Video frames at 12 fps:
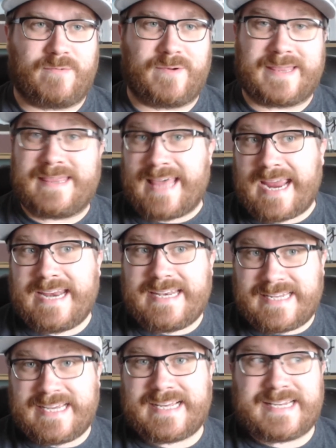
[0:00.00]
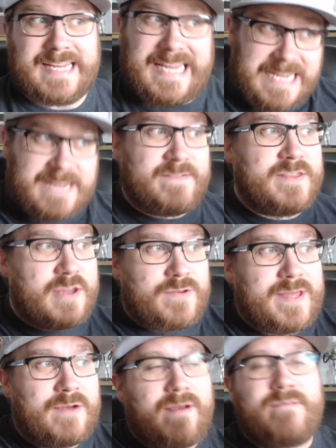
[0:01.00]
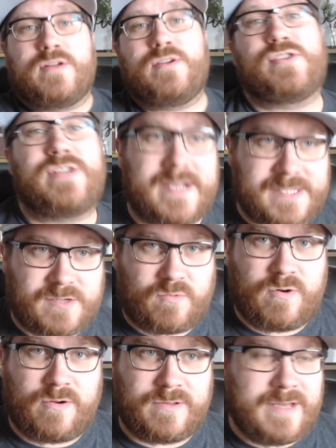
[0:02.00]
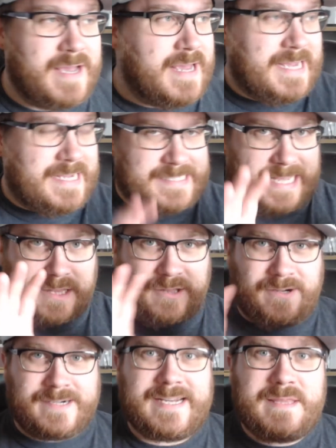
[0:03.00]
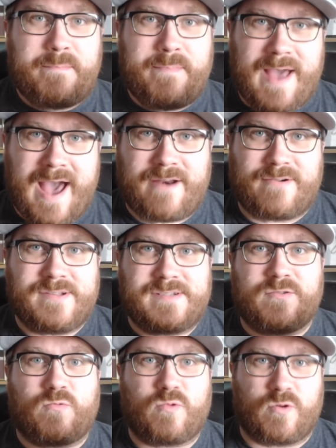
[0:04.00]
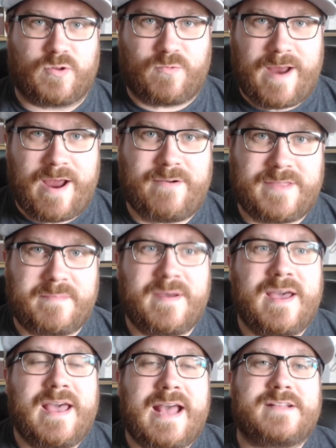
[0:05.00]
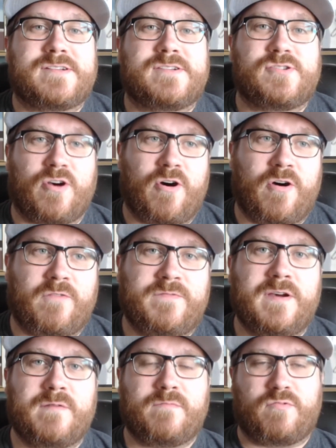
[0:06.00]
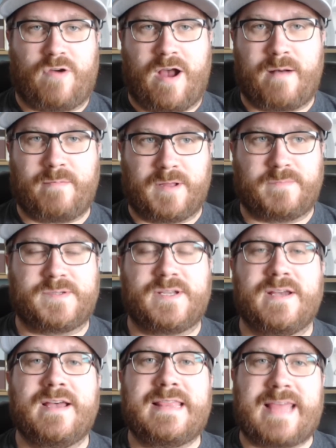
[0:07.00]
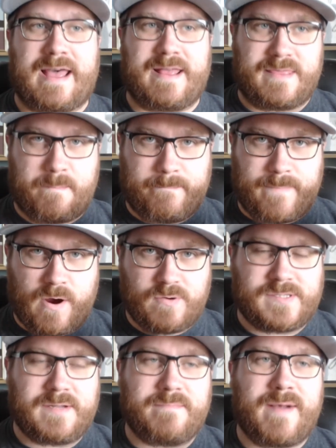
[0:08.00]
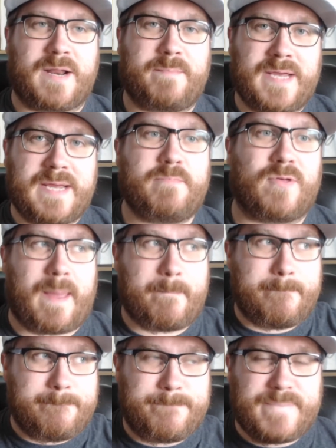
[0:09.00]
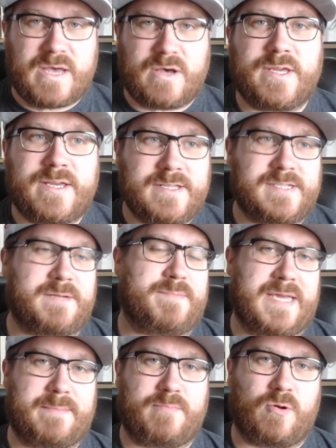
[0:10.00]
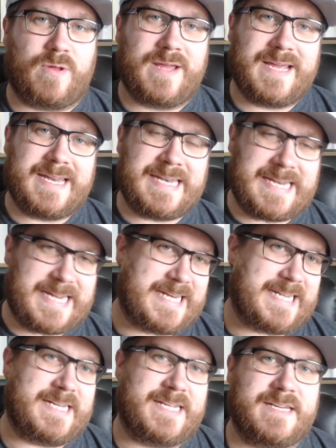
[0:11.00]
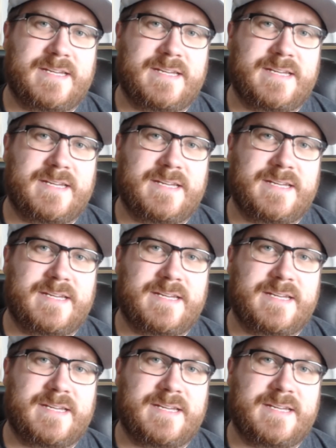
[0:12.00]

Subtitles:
What they did, even though they revolutionized the world, is they looked at the patterns of the world around them and solved problems that the most amount of people, that billions of people needed